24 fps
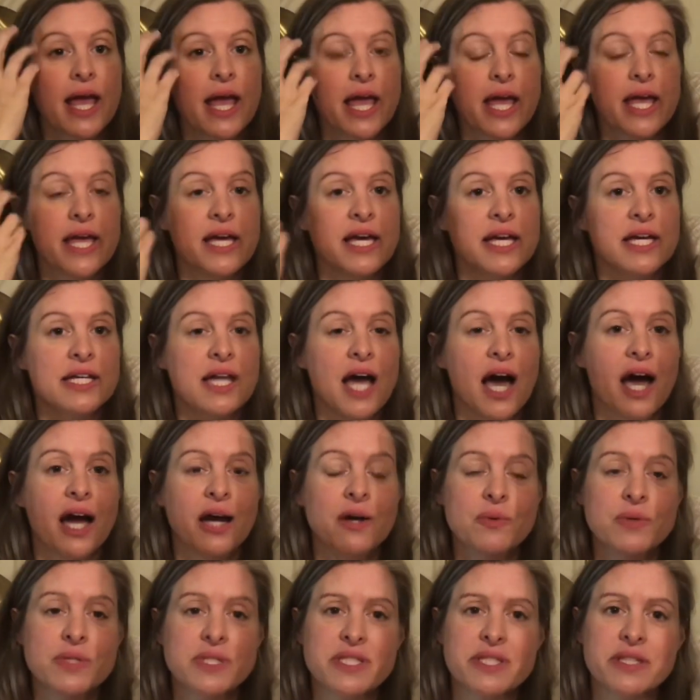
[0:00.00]
And I
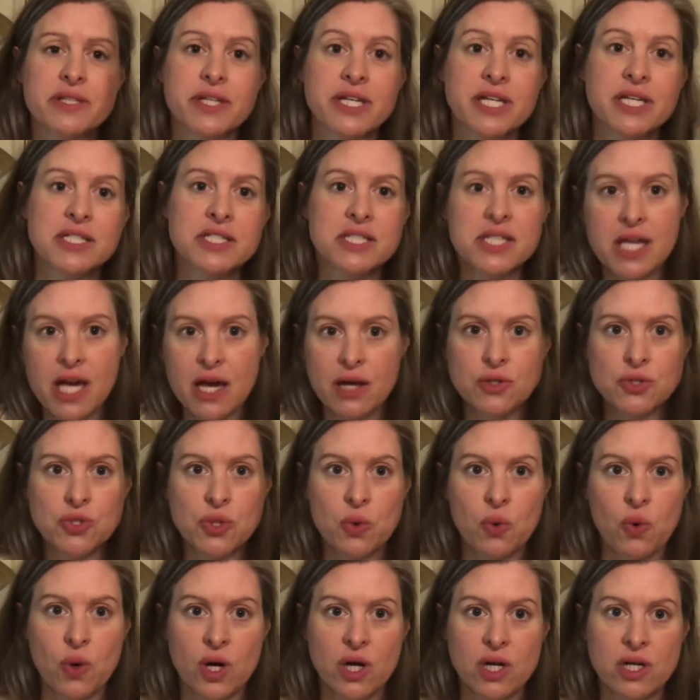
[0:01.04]
was looking to go
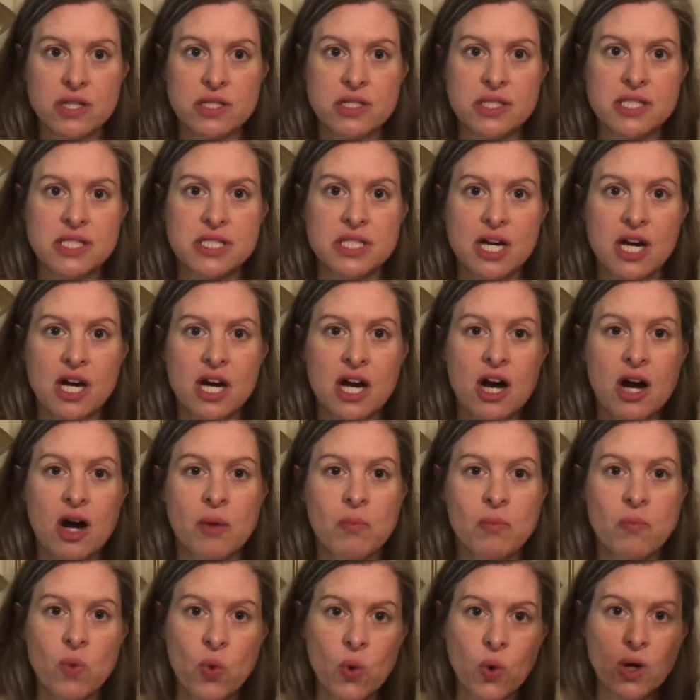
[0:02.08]
towards
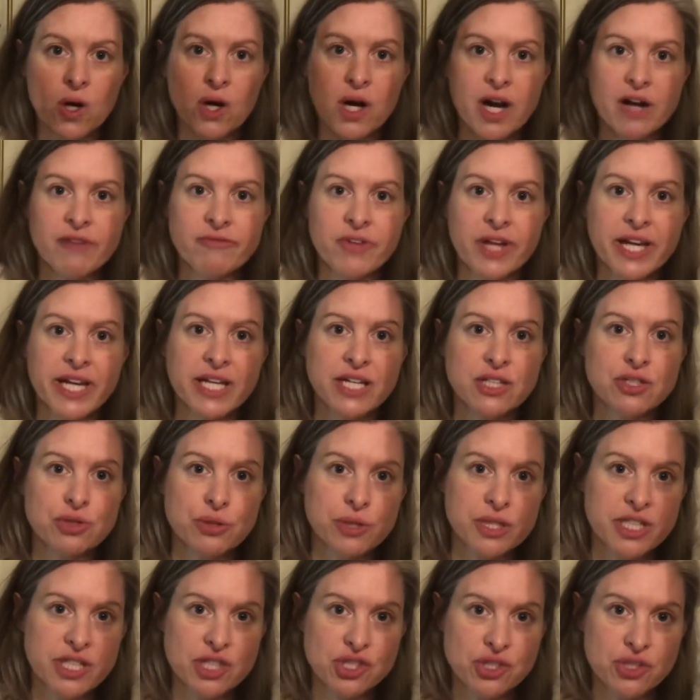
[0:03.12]
more of like a
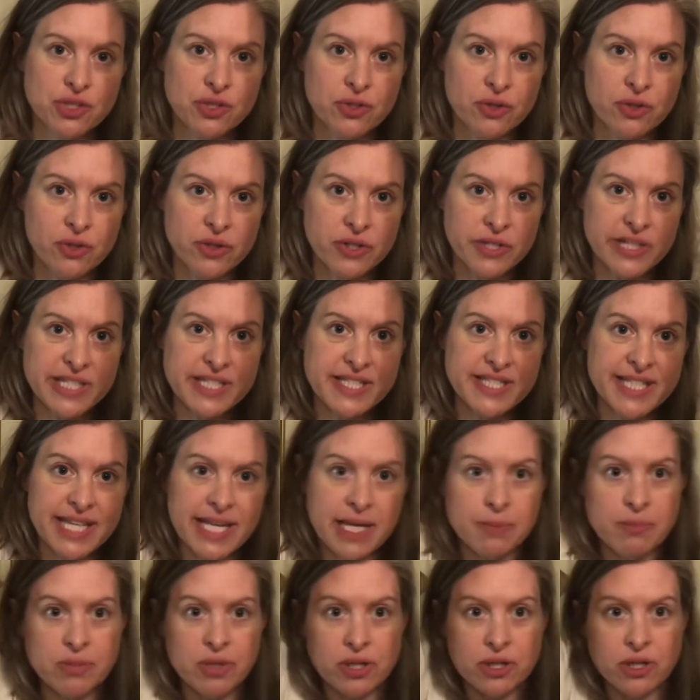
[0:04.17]
traditional
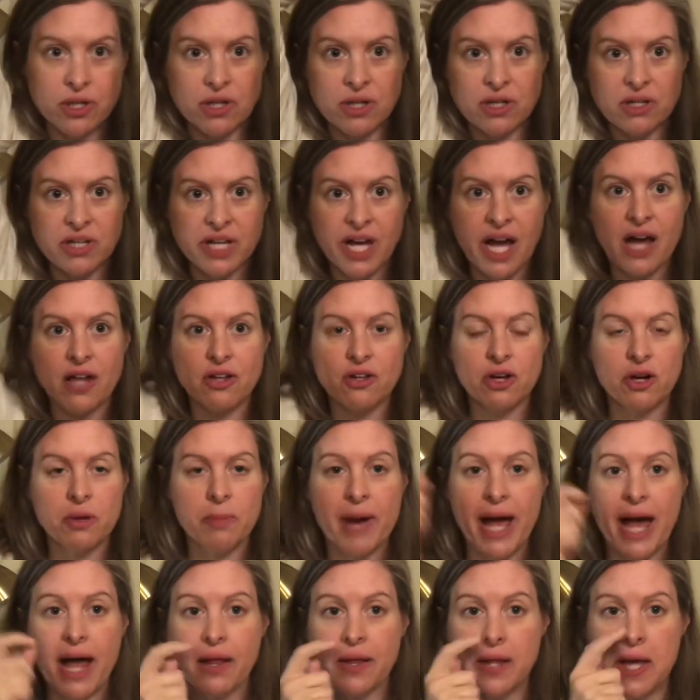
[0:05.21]
sampler color
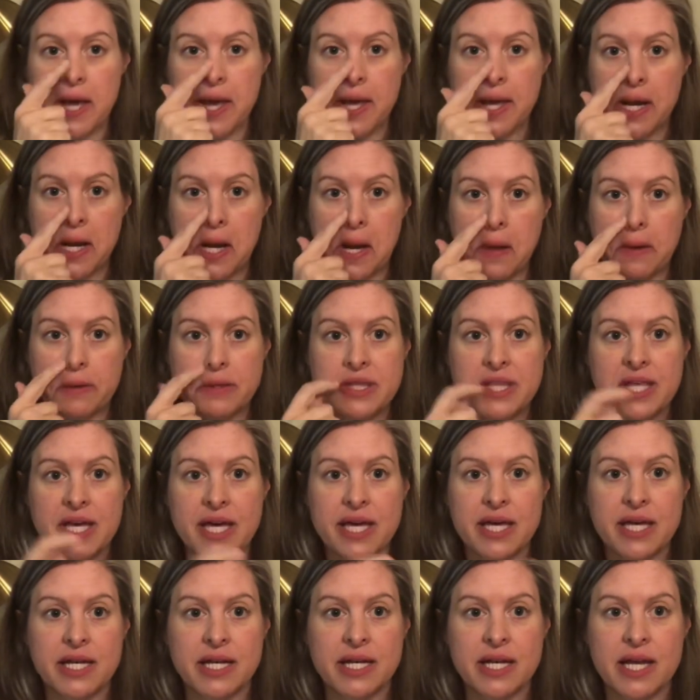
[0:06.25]
palette
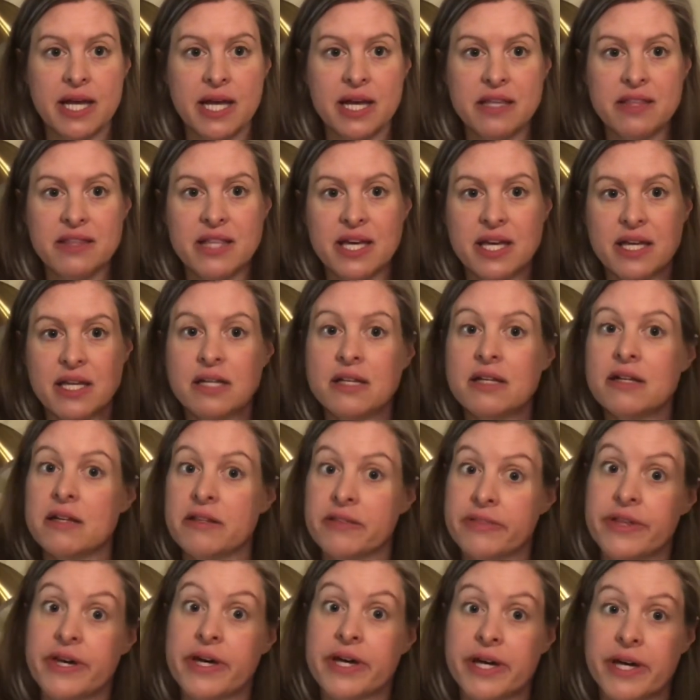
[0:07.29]
than
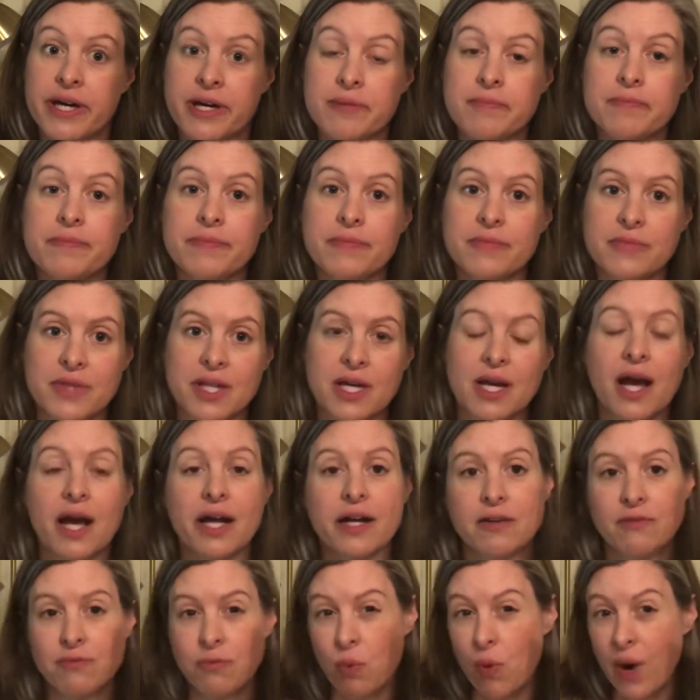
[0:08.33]
the kind
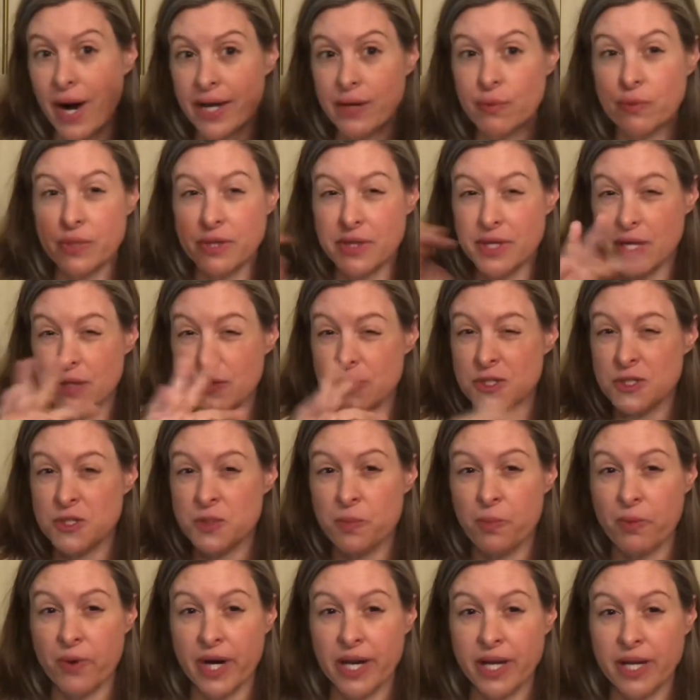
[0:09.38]
of white with those
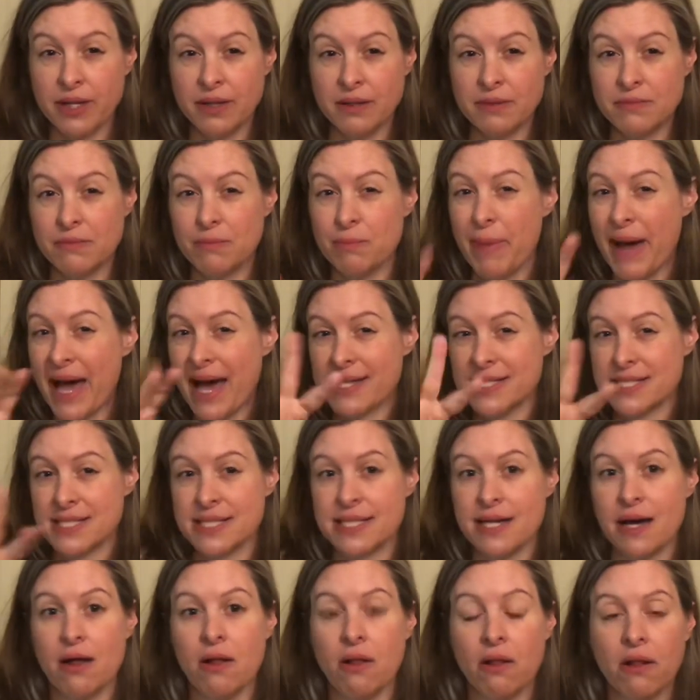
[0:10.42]
spring
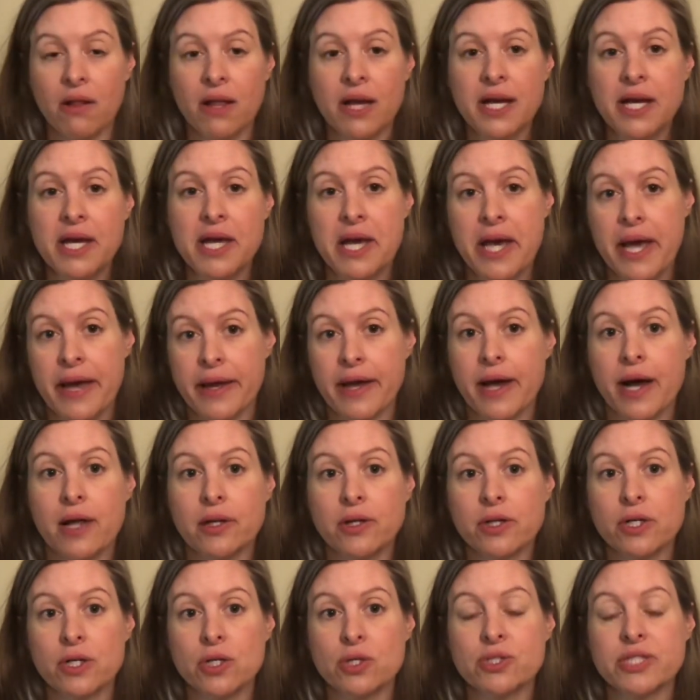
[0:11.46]
pastel
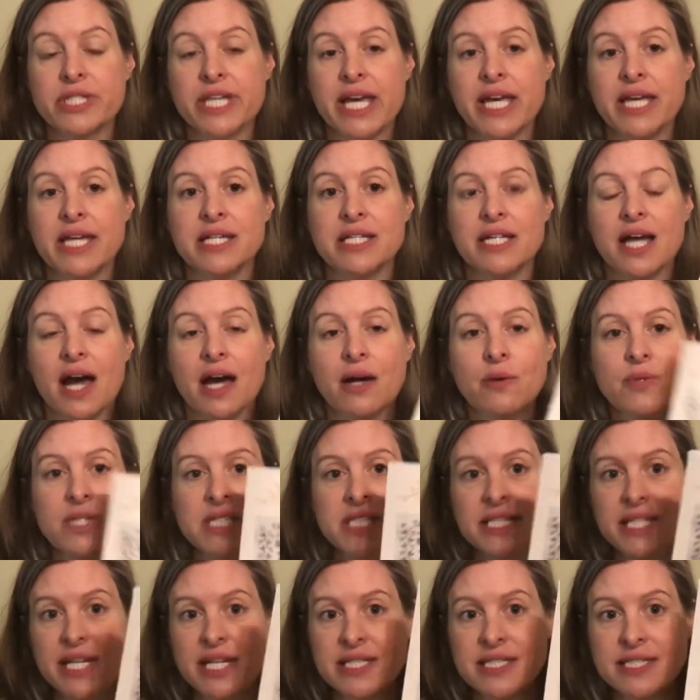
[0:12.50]
colors. And I would
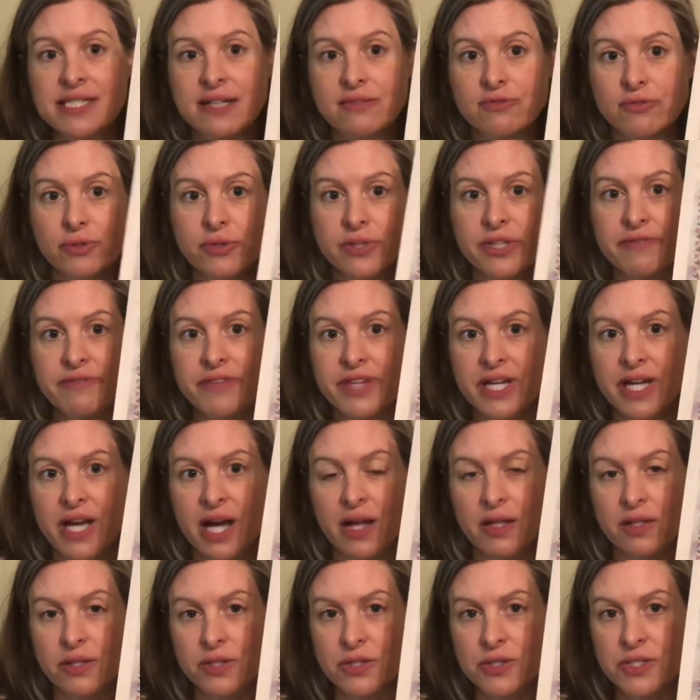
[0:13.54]
say several of the
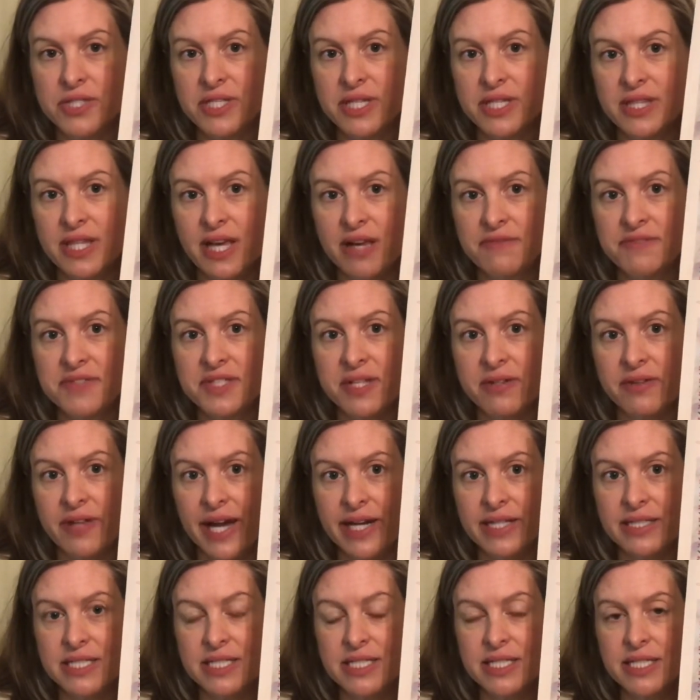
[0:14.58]
colors that they've
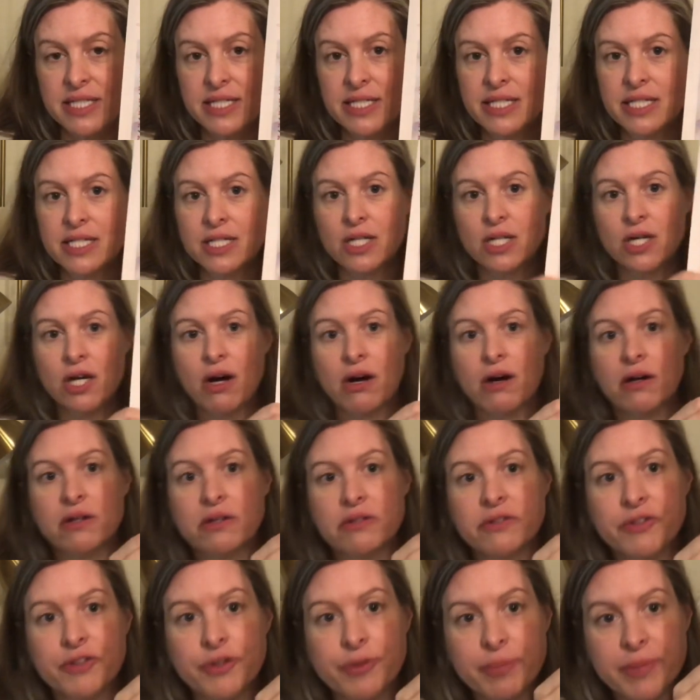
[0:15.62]
selected in here are a
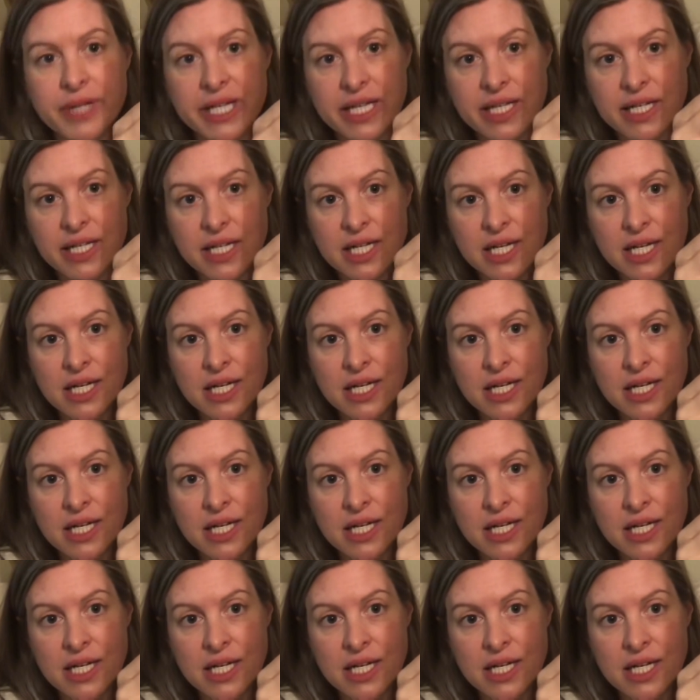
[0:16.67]
little bit